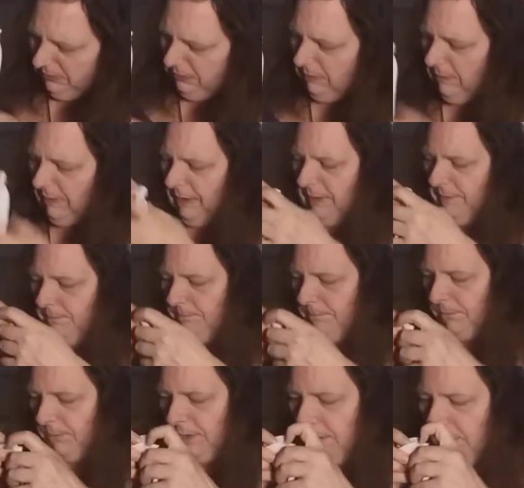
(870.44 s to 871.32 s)
All right.
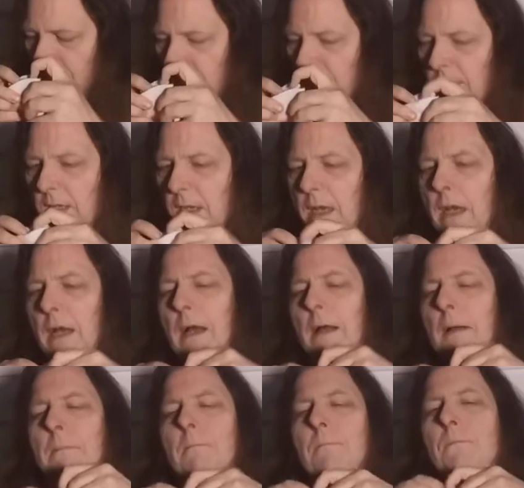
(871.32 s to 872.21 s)

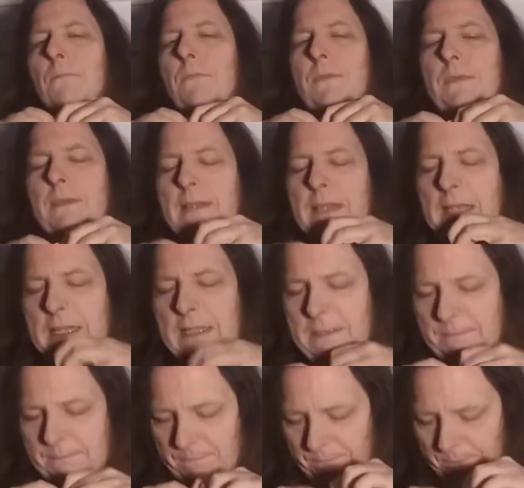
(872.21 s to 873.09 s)
Um,
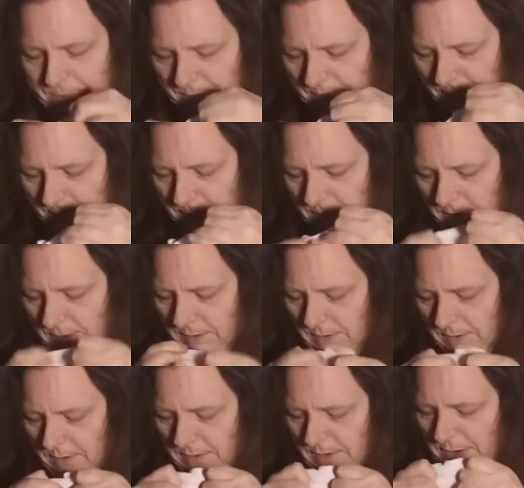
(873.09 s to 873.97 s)
then
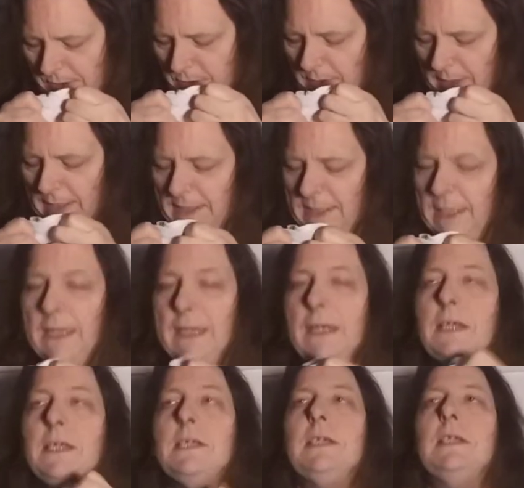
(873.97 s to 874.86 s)
your
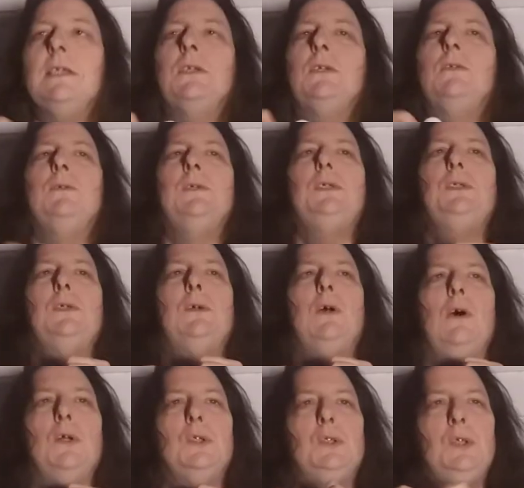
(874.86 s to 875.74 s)
idea is, is to what you
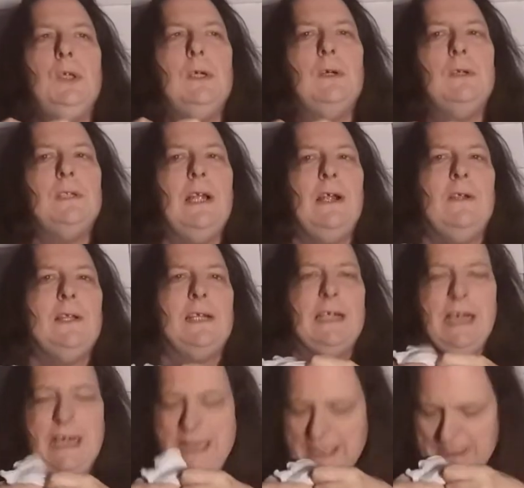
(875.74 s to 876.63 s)
call trickle-down
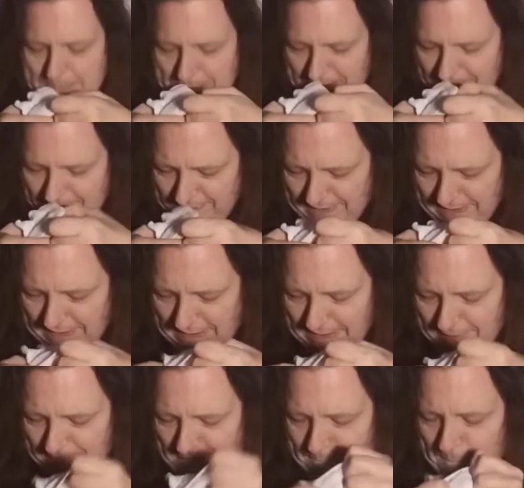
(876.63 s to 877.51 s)
economy. You think you
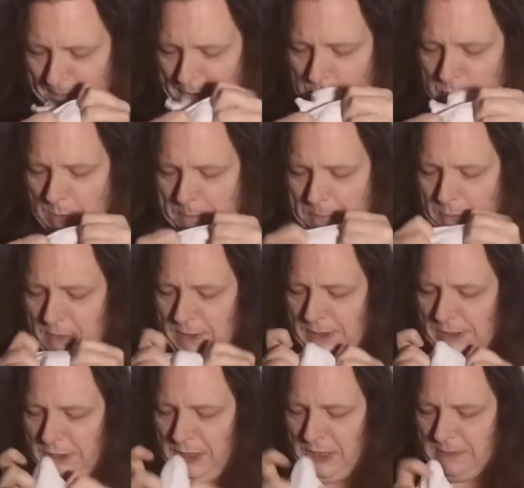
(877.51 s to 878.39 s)
give big
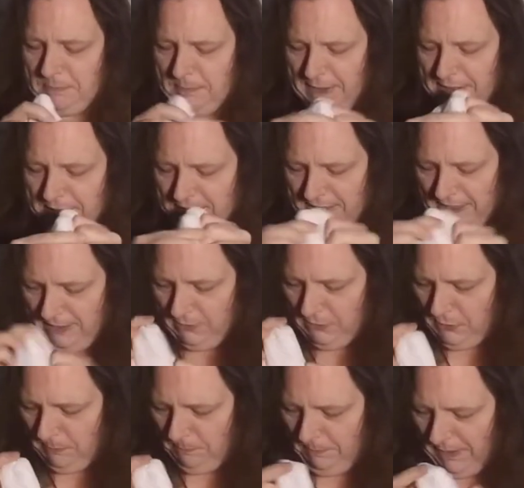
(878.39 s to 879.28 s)
corporations money that
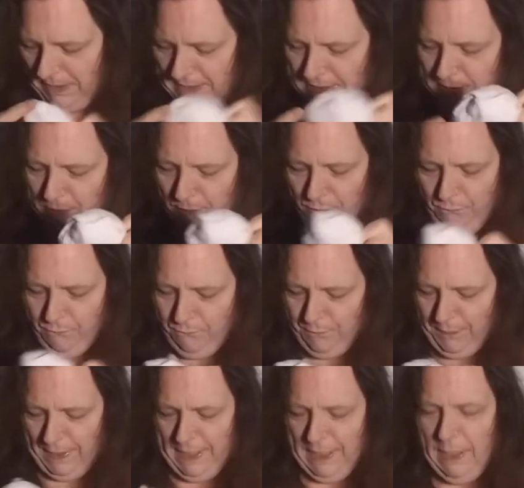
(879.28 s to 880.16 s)
are too big to
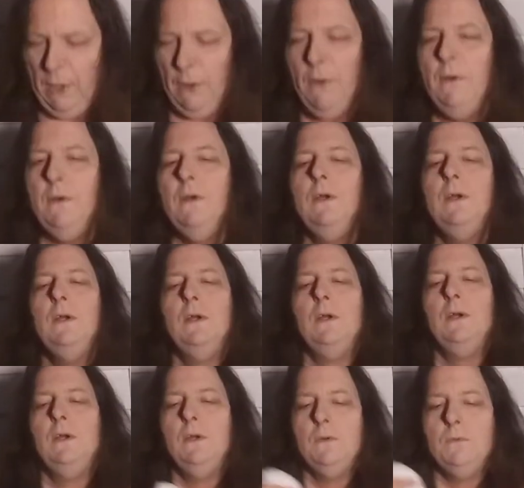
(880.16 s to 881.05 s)
fail,
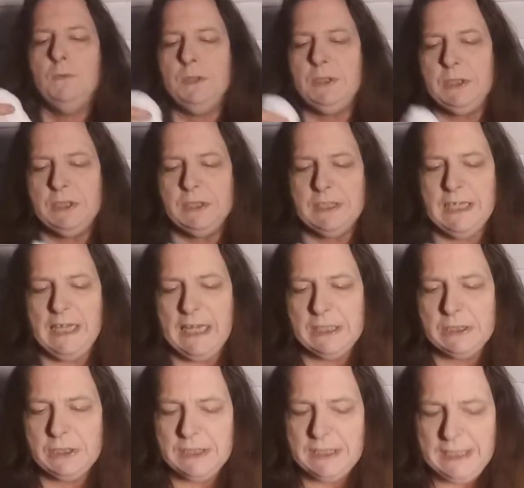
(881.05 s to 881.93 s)
which is an
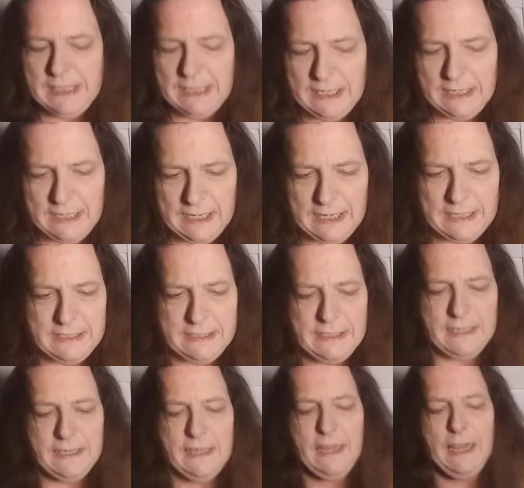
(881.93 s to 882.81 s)
actually
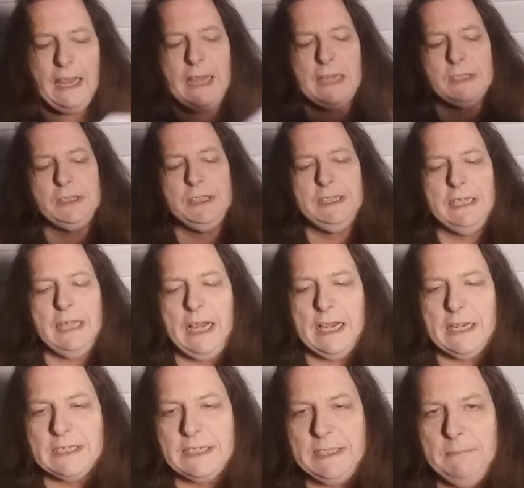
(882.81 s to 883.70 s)
an actually an
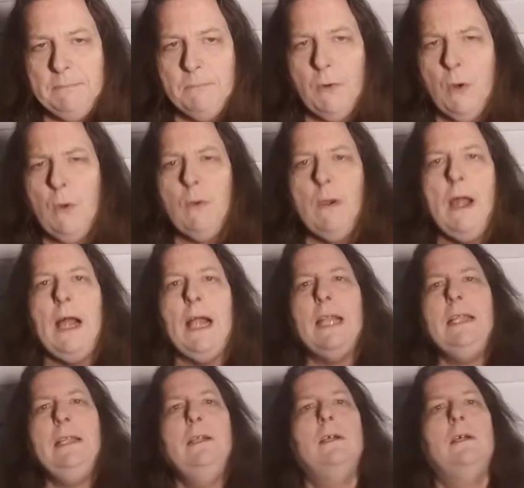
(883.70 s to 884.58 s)

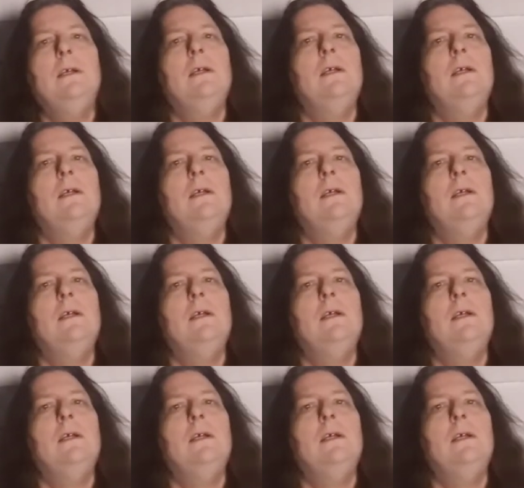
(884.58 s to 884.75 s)
oxymoron.